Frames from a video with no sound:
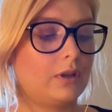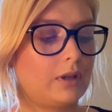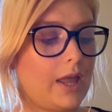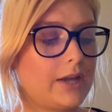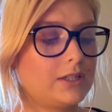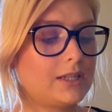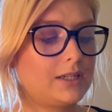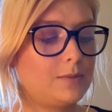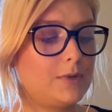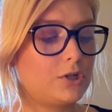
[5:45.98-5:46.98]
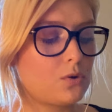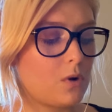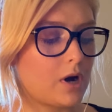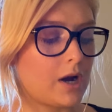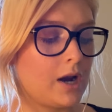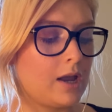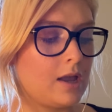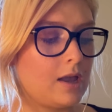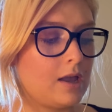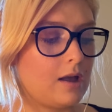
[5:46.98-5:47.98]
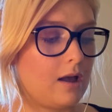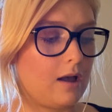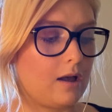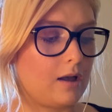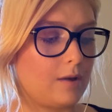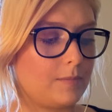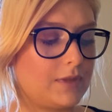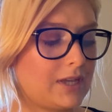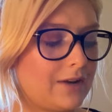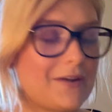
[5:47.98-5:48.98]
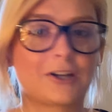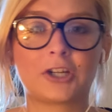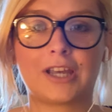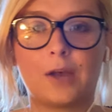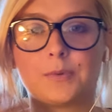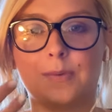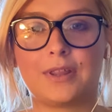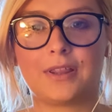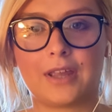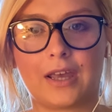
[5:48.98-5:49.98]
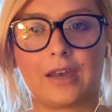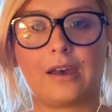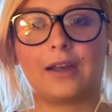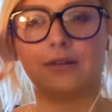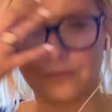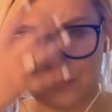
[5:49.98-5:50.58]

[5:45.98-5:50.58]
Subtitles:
I just like to be sure. This kind of actually helps me think, kind